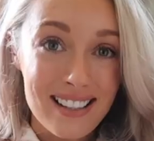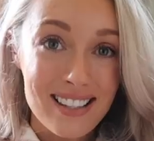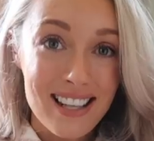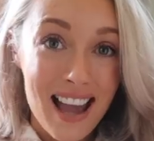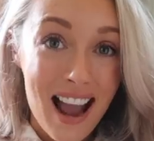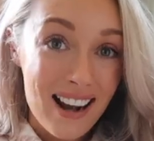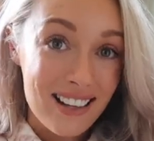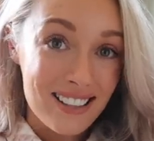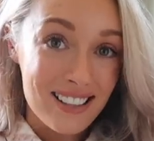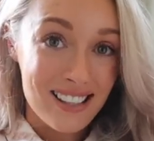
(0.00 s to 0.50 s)

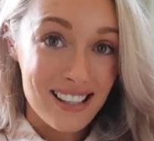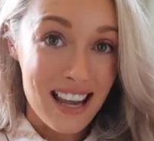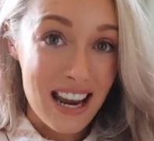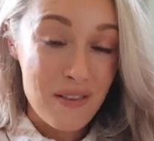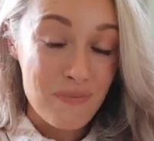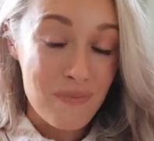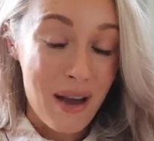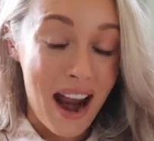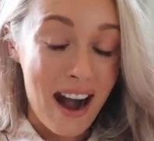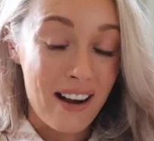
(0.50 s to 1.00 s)
exact
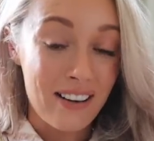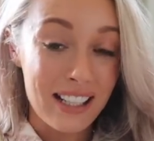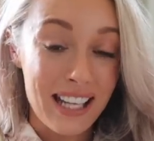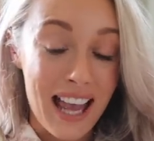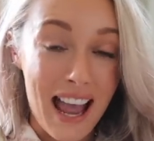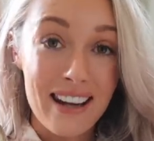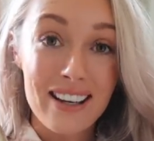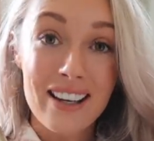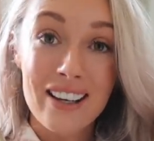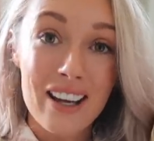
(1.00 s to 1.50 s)
same pair
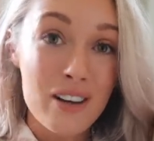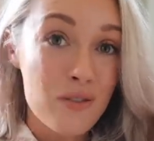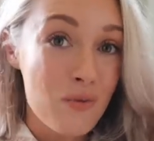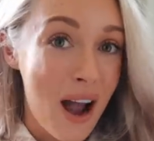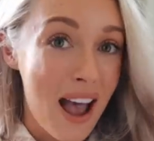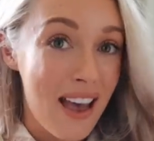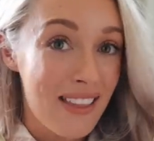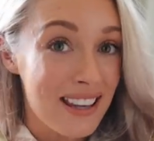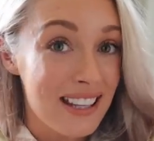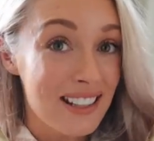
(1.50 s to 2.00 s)
again, and I
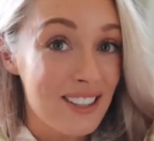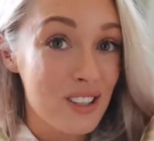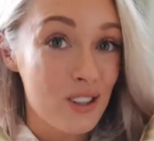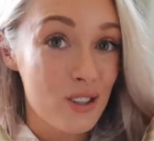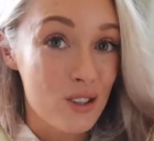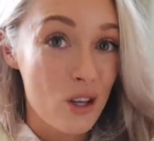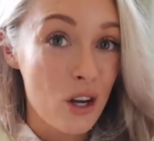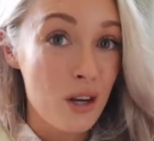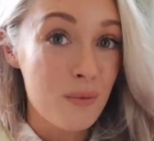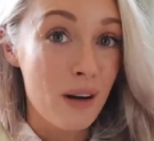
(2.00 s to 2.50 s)
wear these
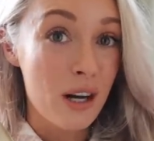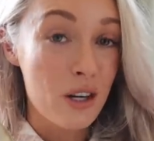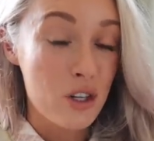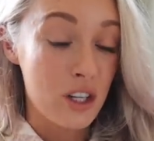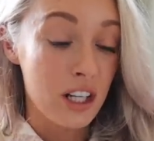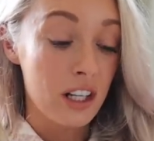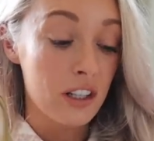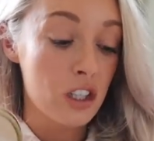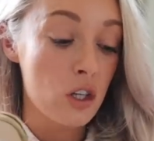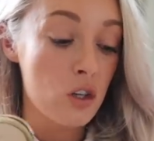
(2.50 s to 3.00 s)
so much.
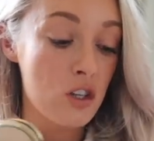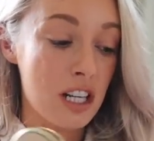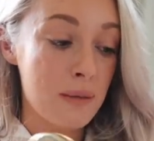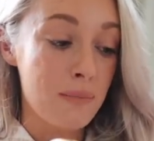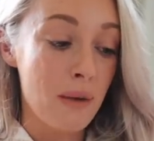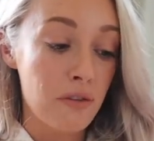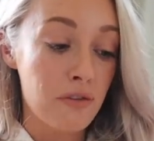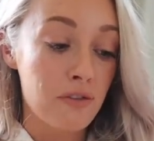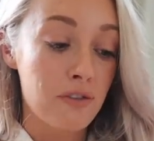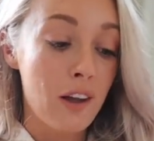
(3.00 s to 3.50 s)
They are usually
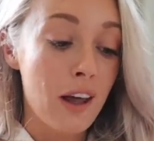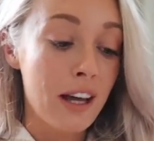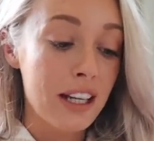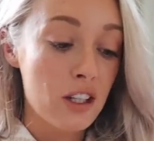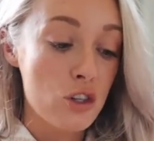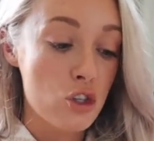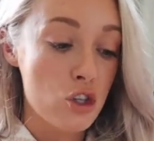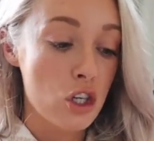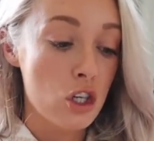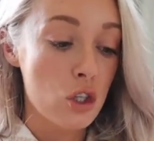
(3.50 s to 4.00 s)
my
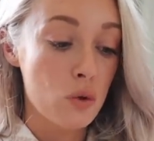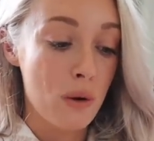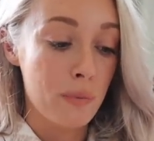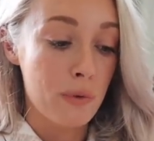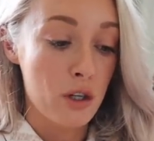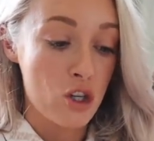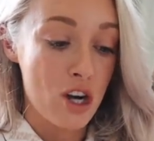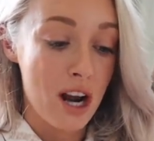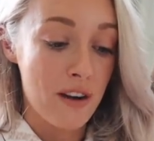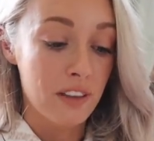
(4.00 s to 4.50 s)
flying shoes when
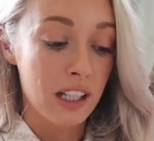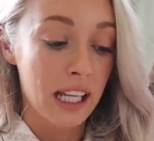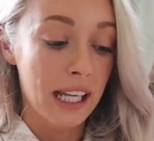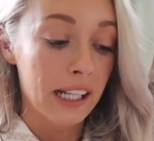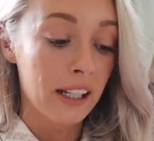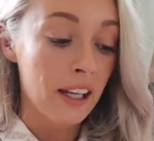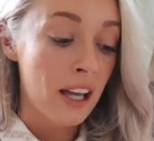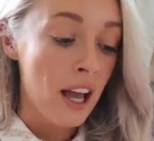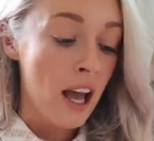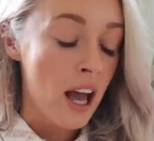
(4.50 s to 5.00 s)
we're
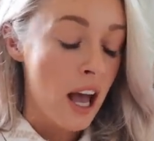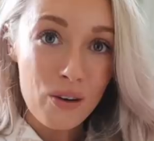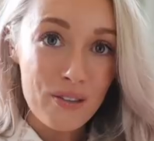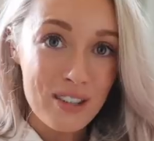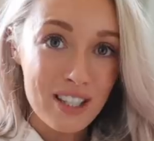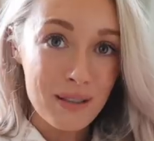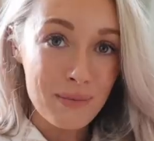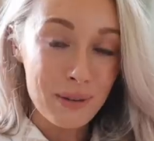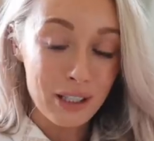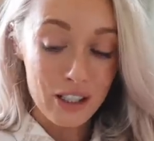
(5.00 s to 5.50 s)
traveling,
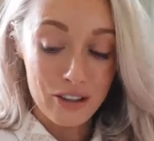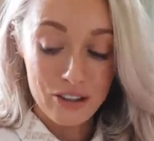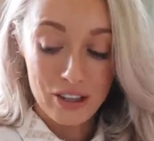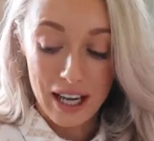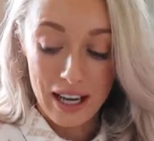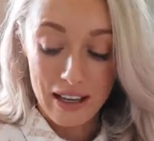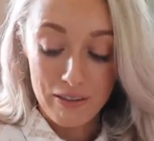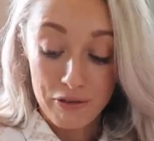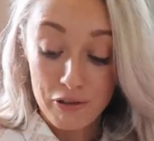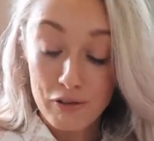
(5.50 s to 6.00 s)
obviously because
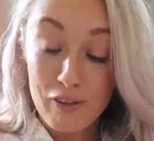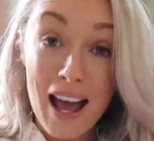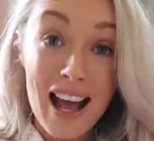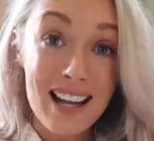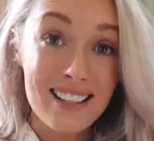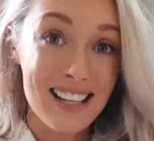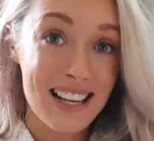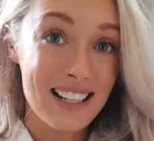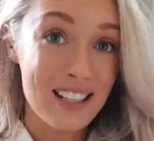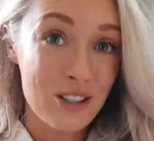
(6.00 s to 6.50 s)
they're
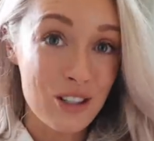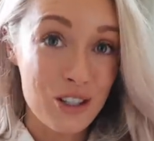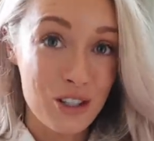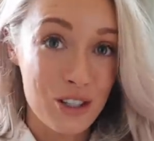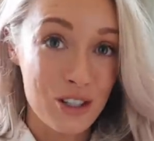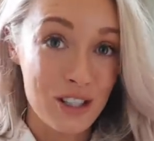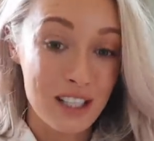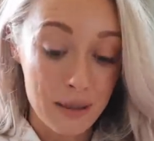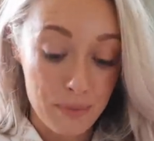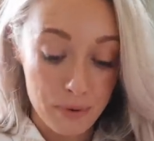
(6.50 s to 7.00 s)
flat and you can
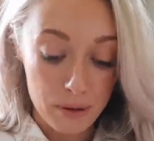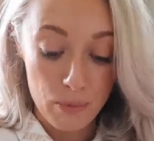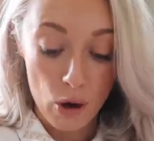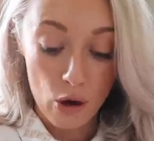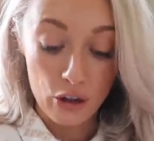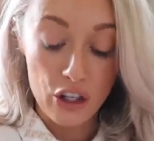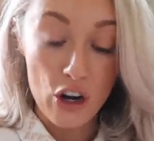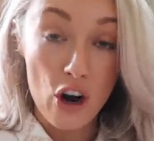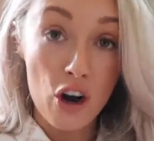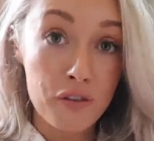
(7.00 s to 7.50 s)
just slip them
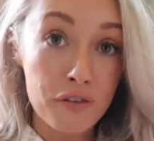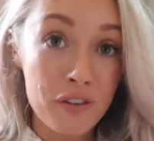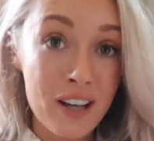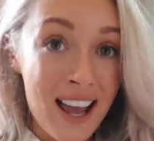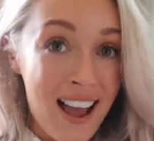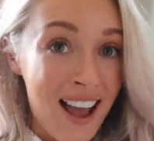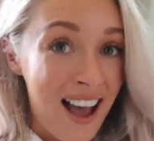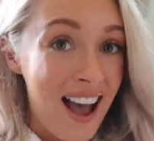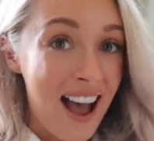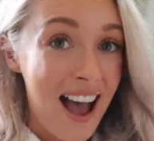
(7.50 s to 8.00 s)
on and off.
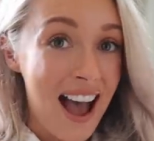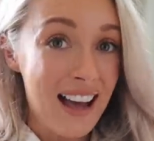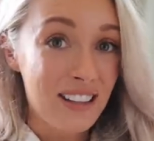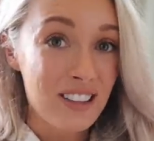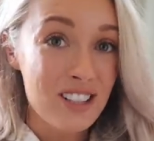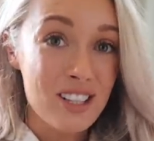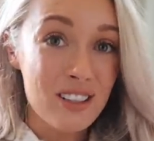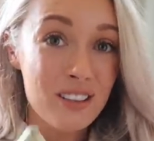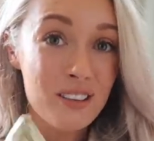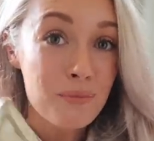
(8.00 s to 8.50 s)

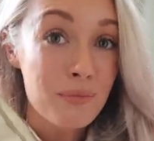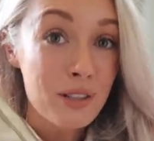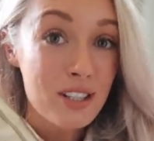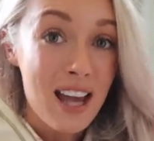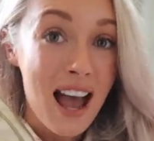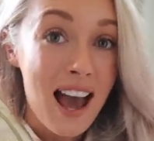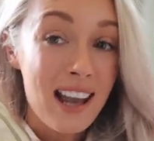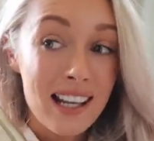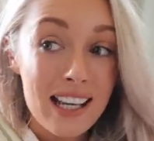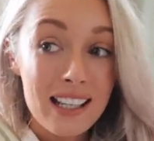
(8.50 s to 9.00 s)
And
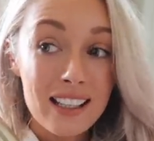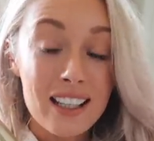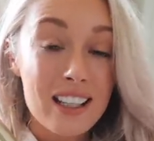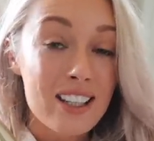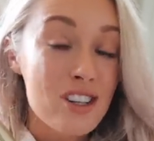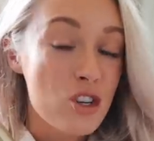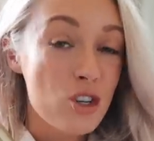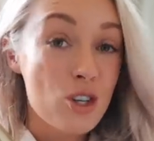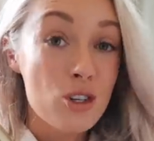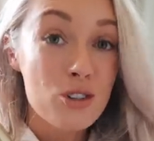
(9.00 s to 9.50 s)
metallic
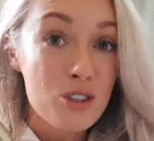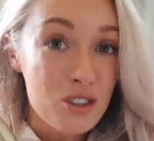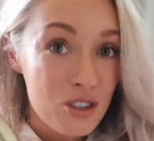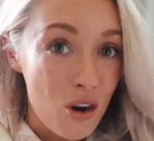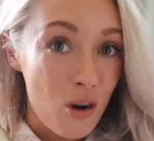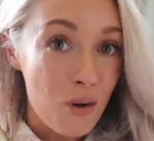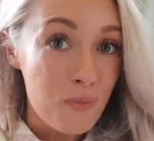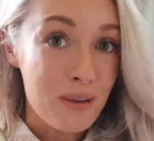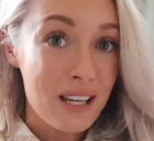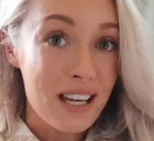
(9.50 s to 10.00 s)
should
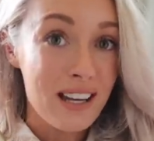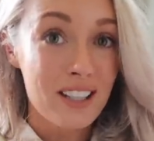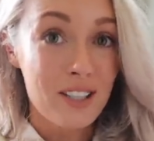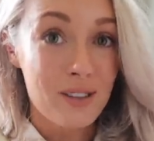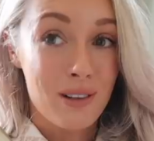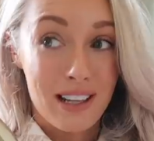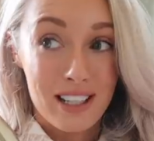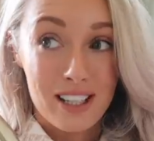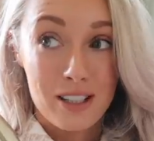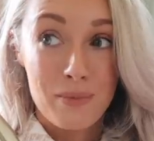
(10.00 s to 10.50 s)
not be
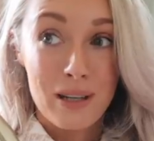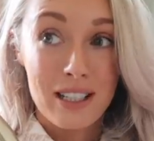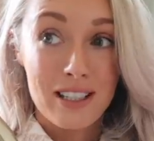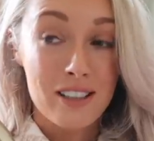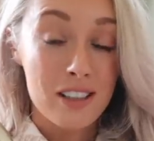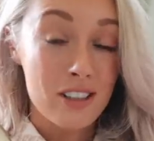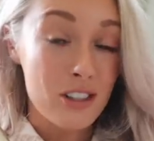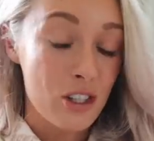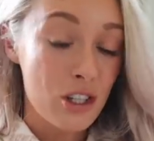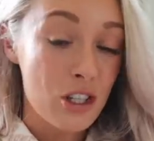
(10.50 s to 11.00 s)

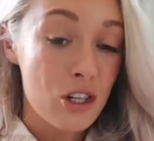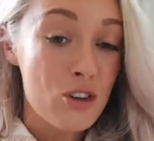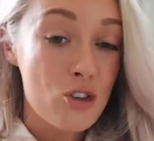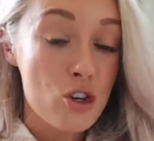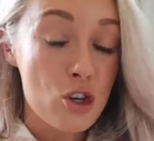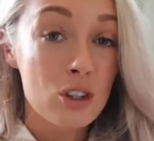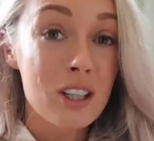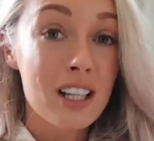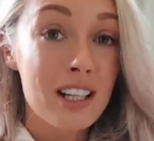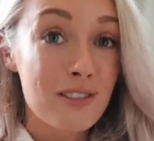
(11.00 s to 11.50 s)
underestimated as a
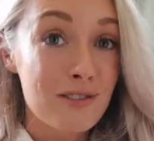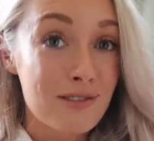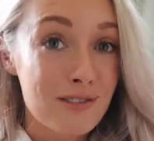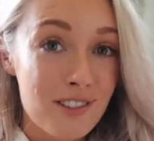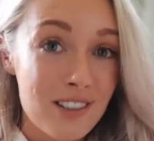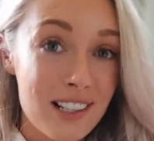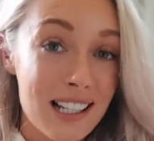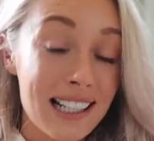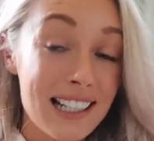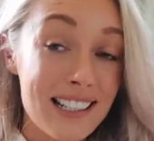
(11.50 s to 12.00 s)
neutral. It
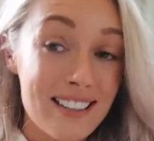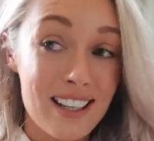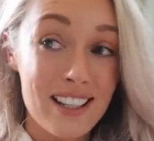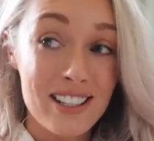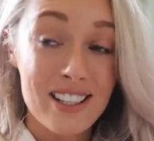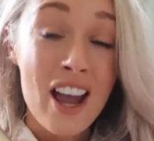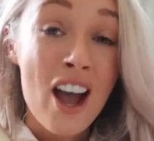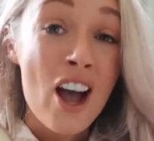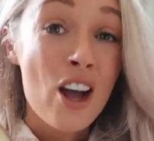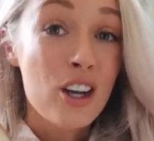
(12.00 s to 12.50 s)
really does